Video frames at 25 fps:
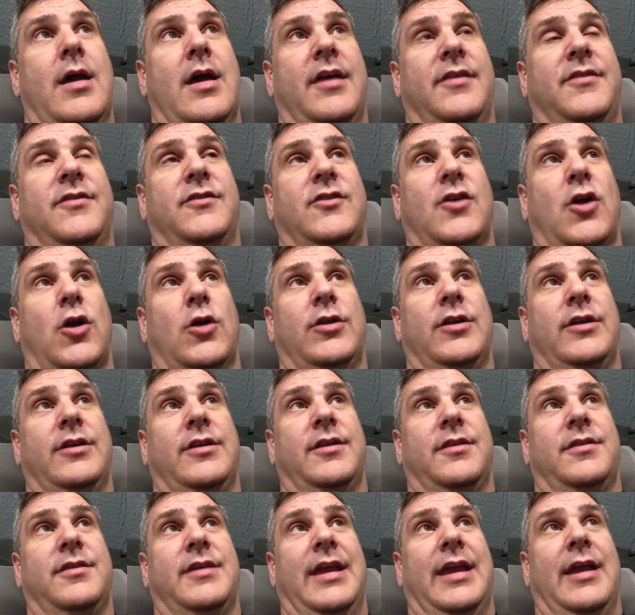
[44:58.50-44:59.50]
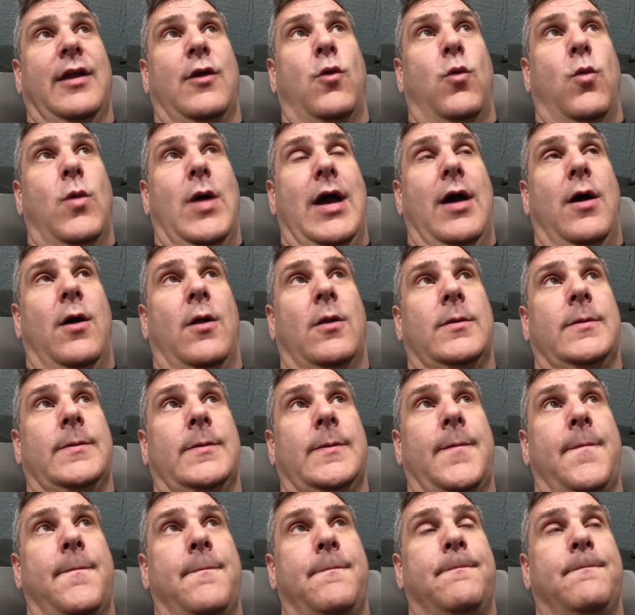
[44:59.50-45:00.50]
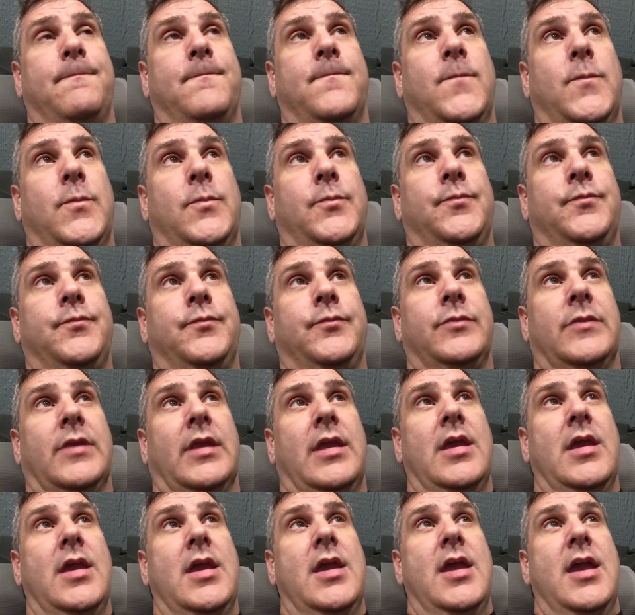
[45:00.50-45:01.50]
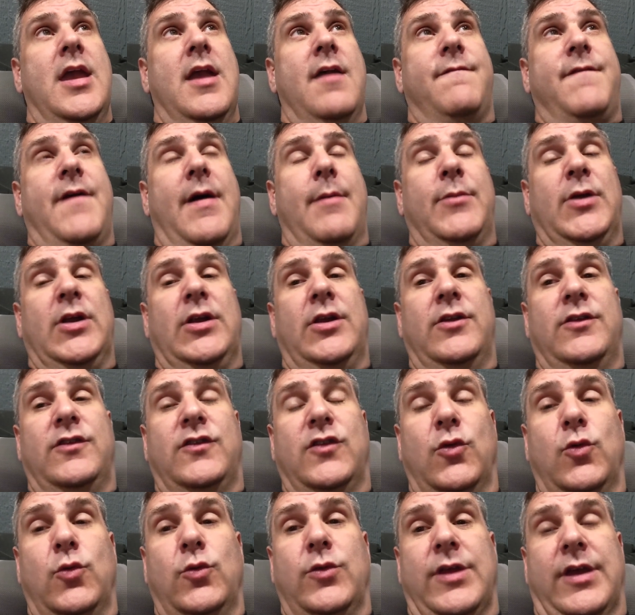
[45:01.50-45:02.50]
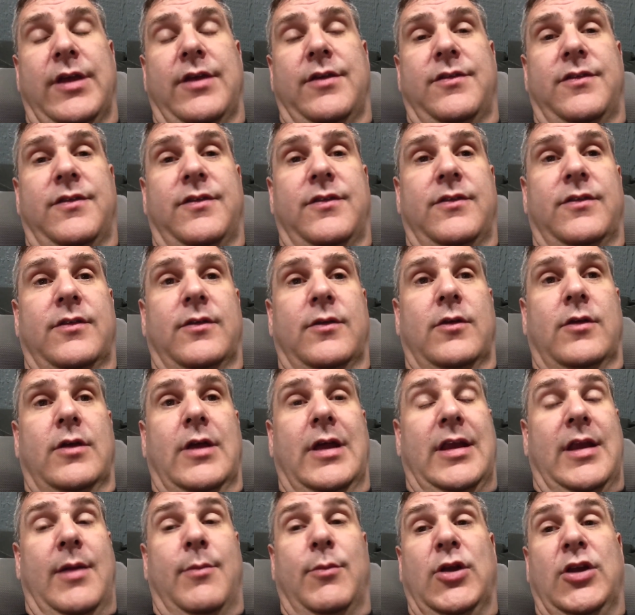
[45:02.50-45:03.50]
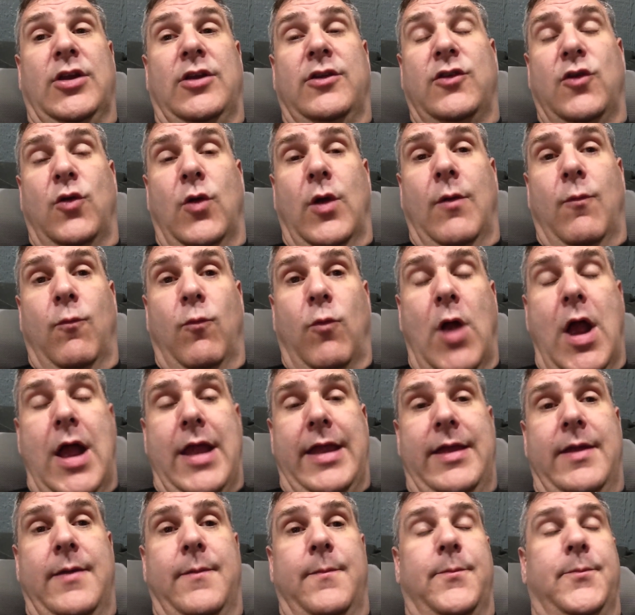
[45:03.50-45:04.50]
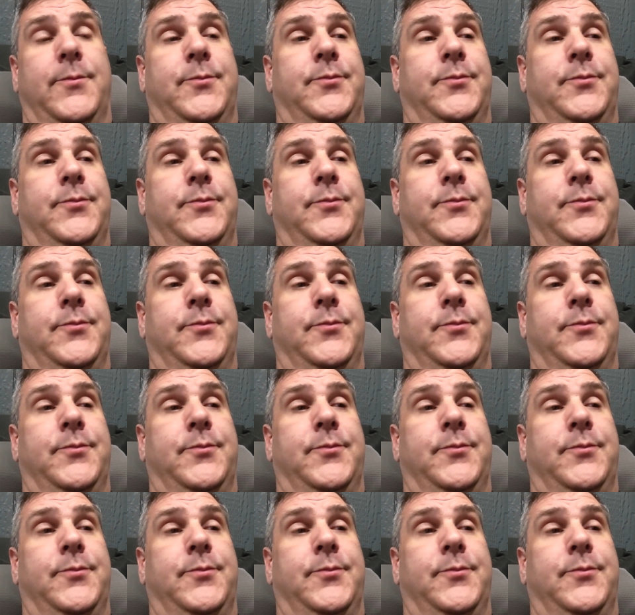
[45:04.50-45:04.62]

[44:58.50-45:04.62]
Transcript: I started to think, well, if I'm going to do this and I'm going to do it right,